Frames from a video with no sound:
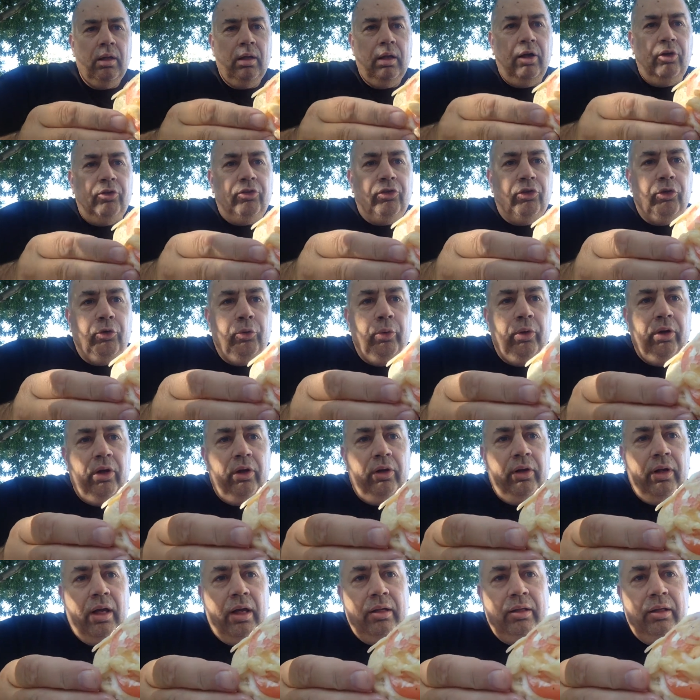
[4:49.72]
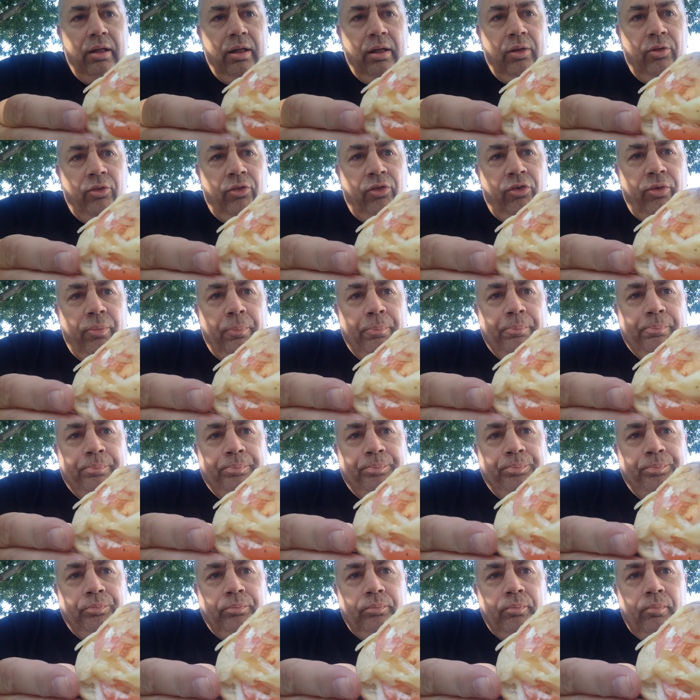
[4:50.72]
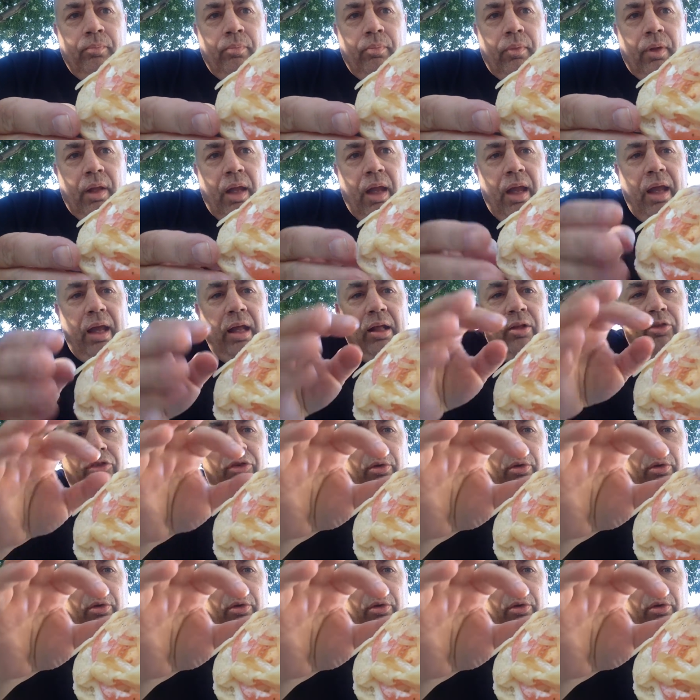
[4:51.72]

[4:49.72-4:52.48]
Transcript: There's the grilled onions and